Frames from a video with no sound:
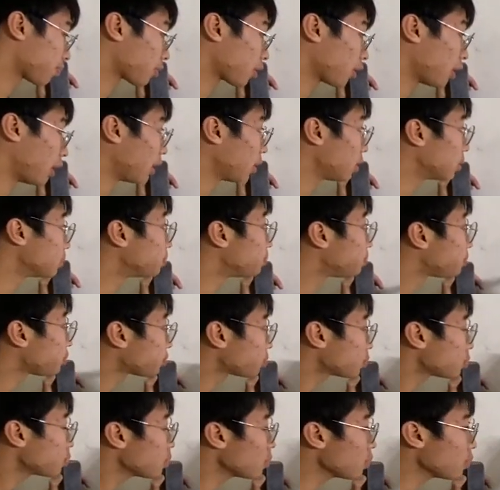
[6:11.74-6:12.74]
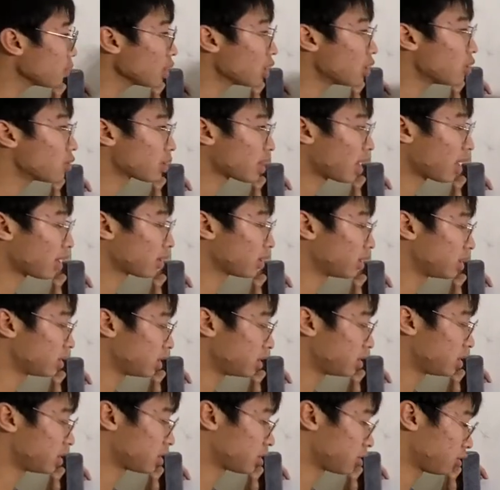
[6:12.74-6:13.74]
right? Calculate
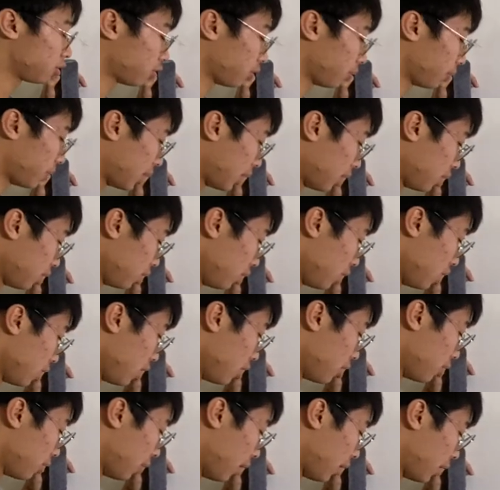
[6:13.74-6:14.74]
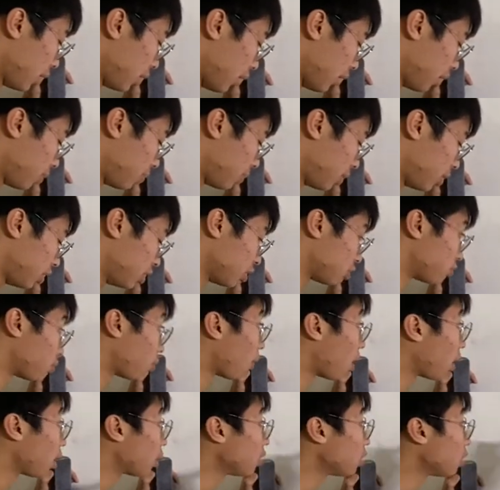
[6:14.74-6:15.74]
the distance from here, right? That'd be just
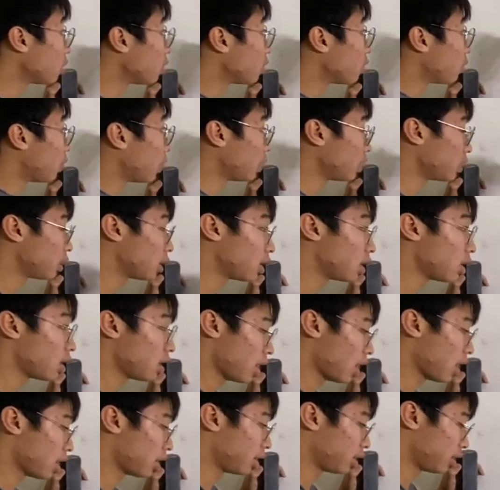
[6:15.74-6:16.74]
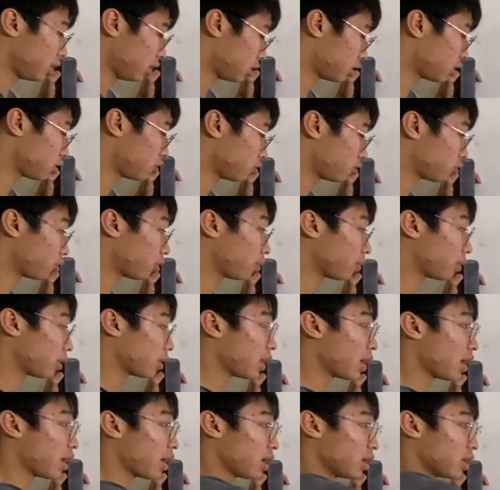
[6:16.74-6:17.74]
one, right? And then distance from
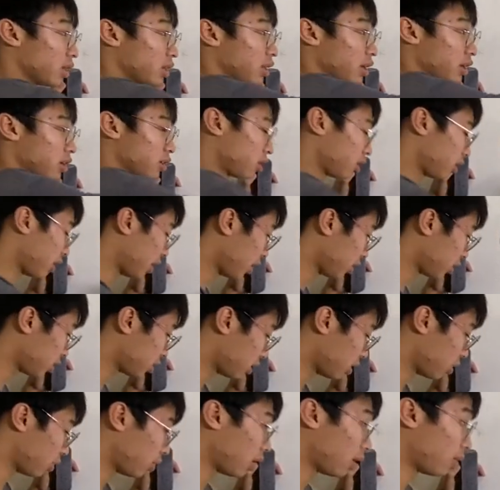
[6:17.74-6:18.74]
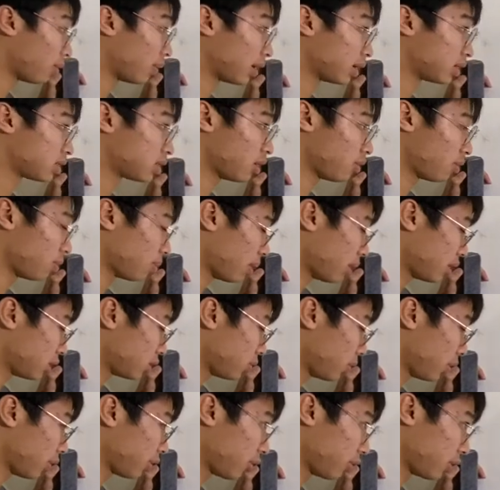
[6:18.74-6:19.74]
that there to there, so what? Seven minus
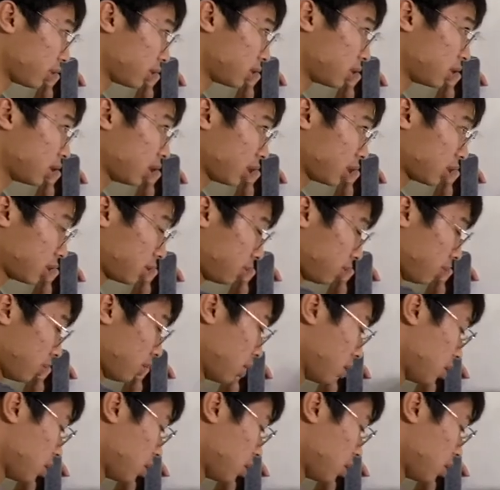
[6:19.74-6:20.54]
one thirty-six.